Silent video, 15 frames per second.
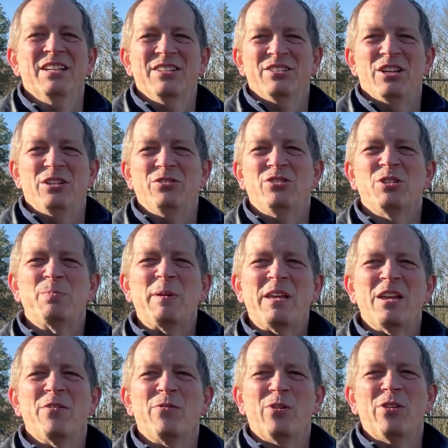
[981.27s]
So just be
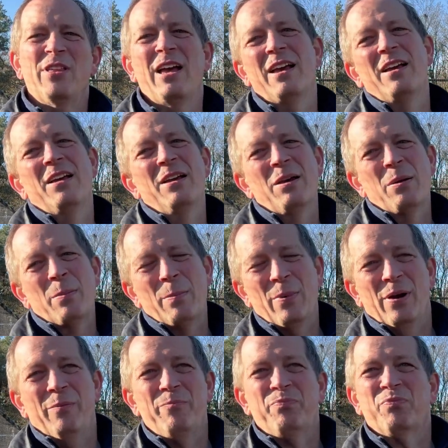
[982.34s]
careful on that, but